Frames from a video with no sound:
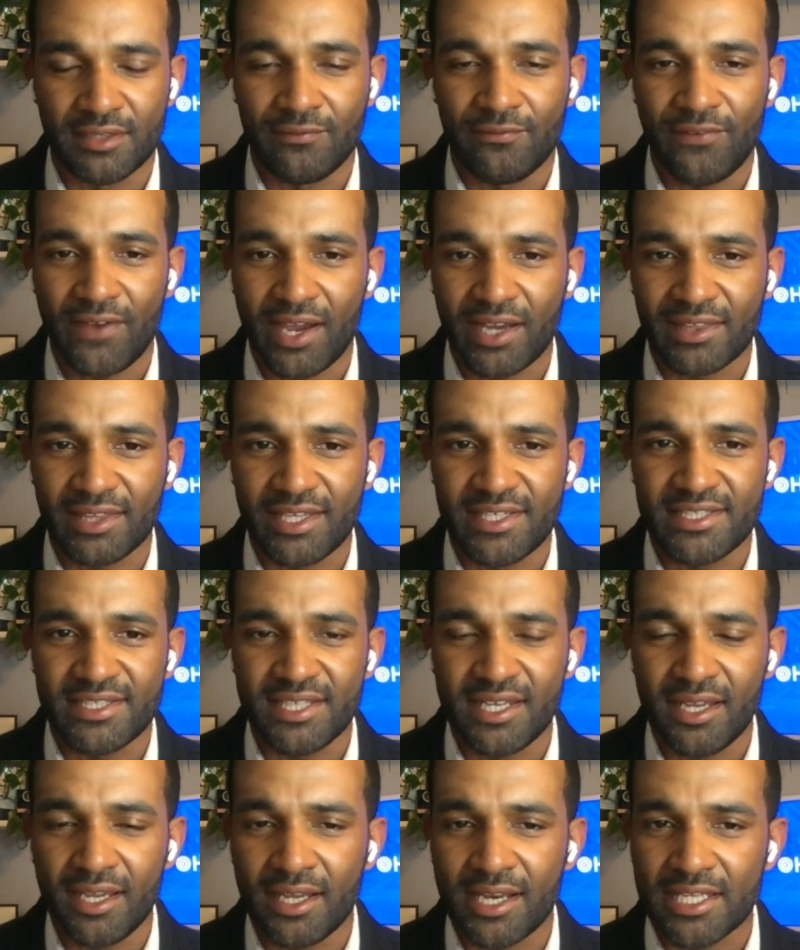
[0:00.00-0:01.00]
In fact, they
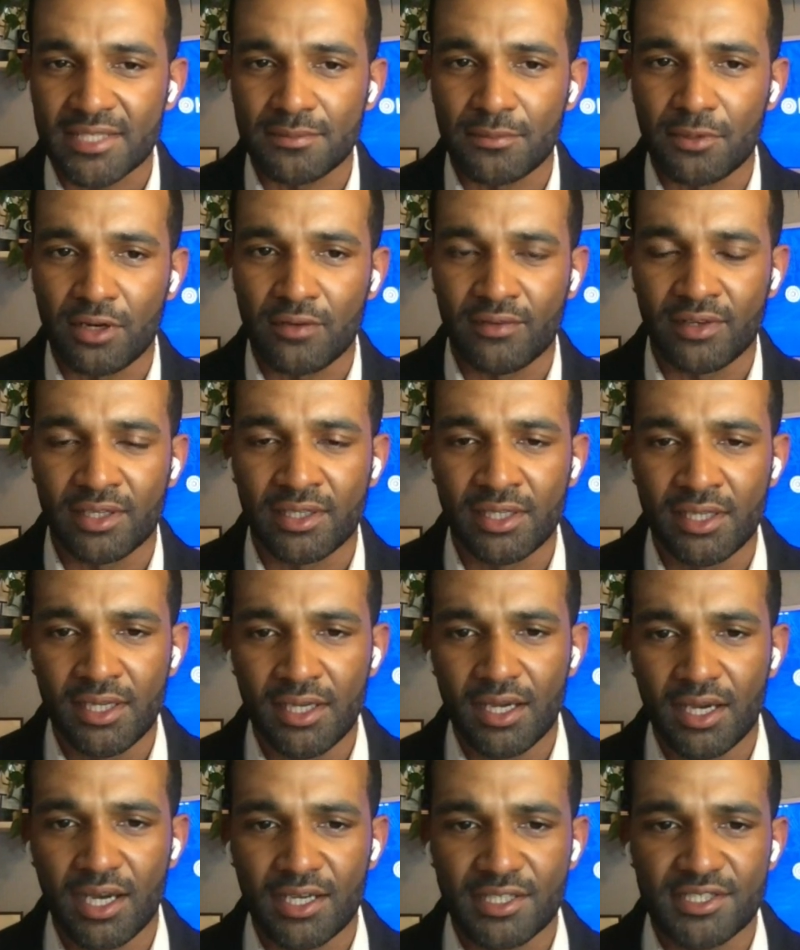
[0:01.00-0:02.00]
see it as more of a,
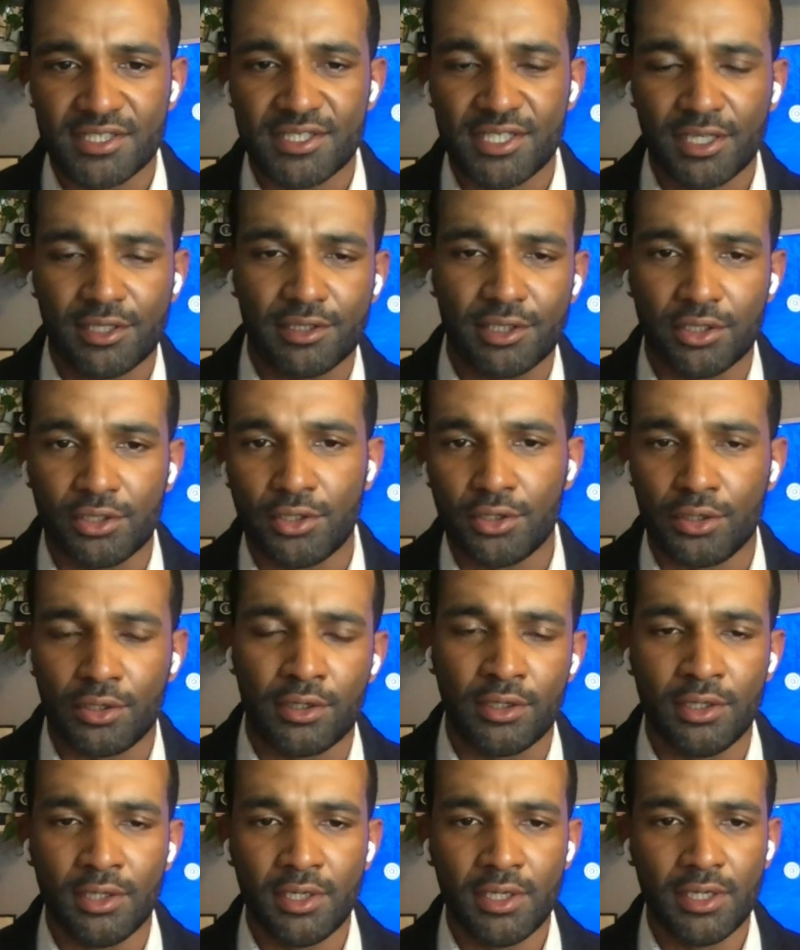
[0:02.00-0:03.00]
a
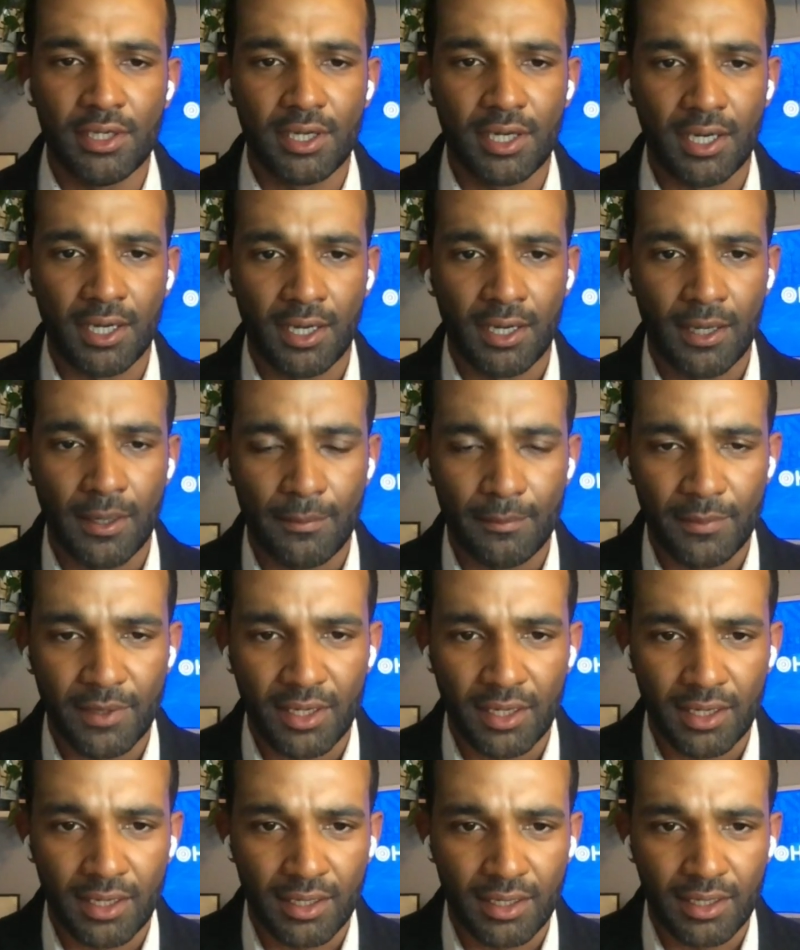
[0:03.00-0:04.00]
cyclical um,
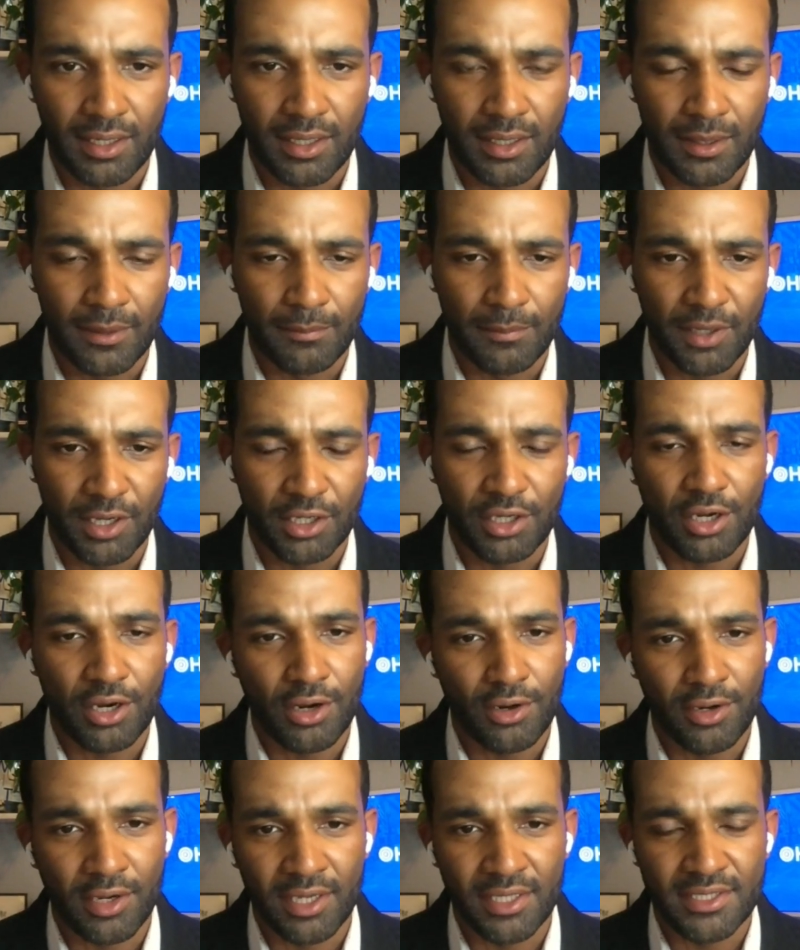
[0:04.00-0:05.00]
uh, uh,
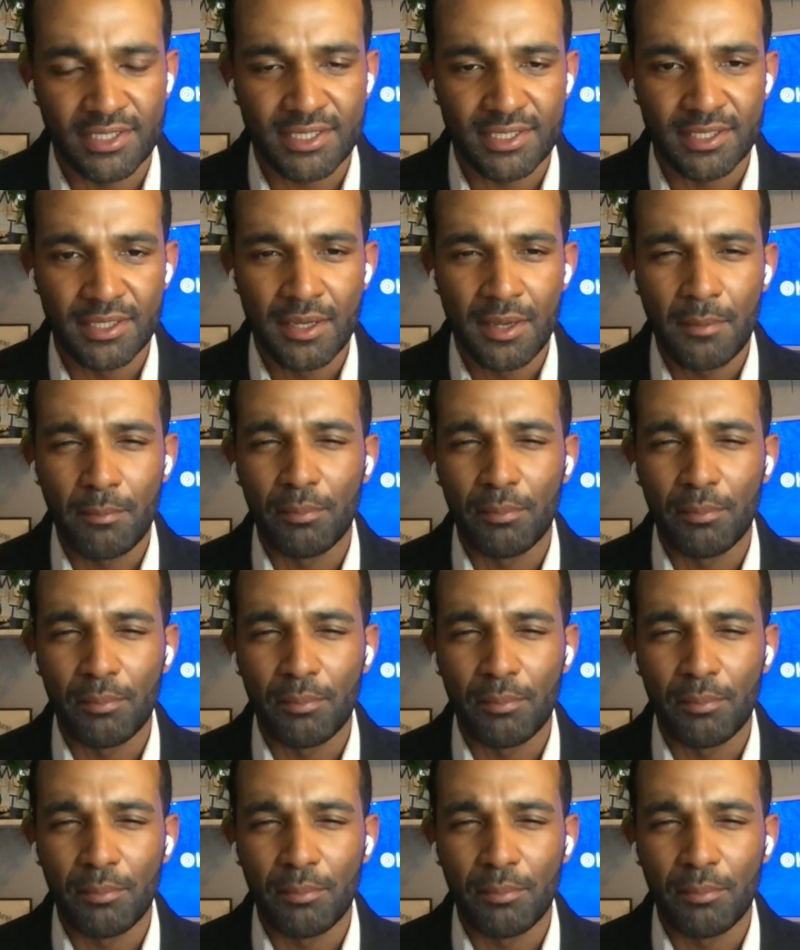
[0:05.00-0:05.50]
occurrence,